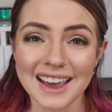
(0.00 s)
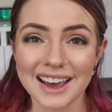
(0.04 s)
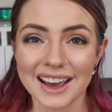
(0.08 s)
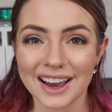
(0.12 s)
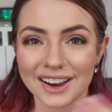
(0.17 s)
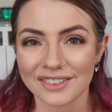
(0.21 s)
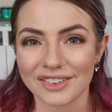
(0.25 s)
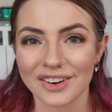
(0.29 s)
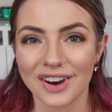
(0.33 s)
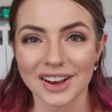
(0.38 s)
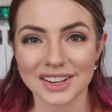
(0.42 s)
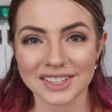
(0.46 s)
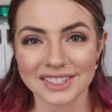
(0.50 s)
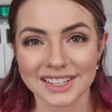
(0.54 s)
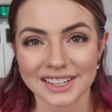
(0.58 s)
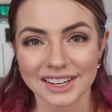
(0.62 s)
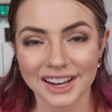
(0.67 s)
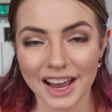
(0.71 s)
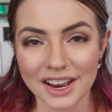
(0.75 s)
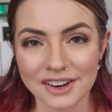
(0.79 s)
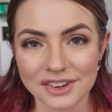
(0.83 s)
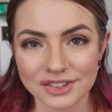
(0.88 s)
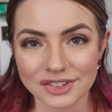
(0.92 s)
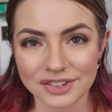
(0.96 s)
across the
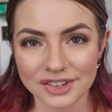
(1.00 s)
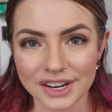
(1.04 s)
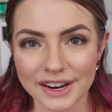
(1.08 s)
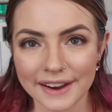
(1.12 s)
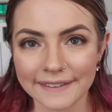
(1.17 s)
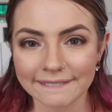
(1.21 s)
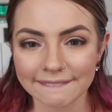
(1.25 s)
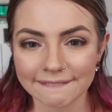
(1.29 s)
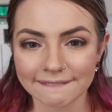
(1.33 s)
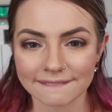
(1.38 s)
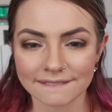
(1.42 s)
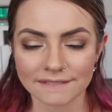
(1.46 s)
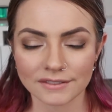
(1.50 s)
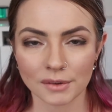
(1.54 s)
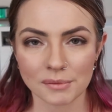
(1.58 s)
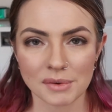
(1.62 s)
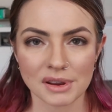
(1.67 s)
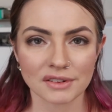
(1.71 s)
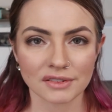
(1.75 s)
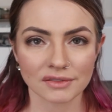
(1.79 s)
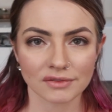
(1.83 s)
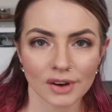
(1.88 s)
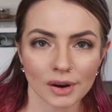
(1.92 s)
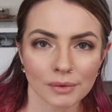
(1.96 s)
country. I
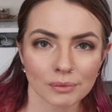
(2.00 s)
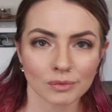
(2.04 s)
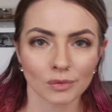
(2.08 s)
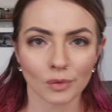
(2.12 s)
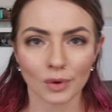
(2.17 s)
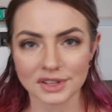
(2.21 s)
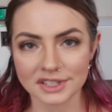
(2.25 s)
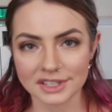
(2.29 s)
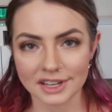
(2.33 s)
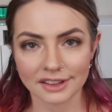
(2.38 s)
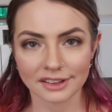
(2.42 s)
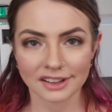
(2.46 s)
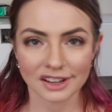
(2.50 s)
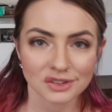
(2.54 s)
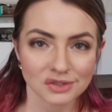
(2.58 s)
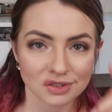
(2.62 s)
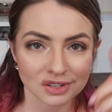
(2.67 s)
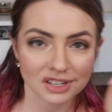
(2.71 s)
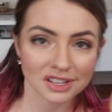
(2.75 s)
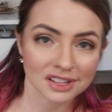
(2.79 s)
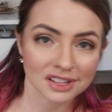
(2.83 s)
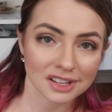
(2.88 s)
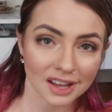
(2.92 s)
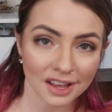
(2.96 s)
mean, from one side of the
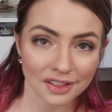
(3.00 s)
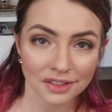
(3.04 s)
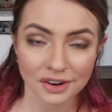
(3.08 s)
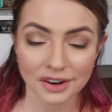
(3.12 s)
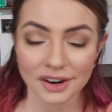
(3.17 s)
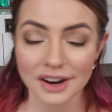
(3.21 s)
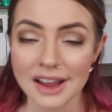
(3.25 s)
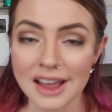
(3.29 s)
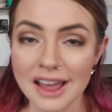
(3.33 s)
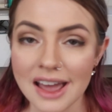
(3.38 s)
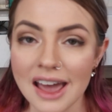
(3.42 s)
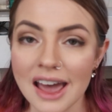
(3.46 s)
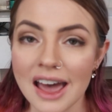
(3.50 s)
country to the other.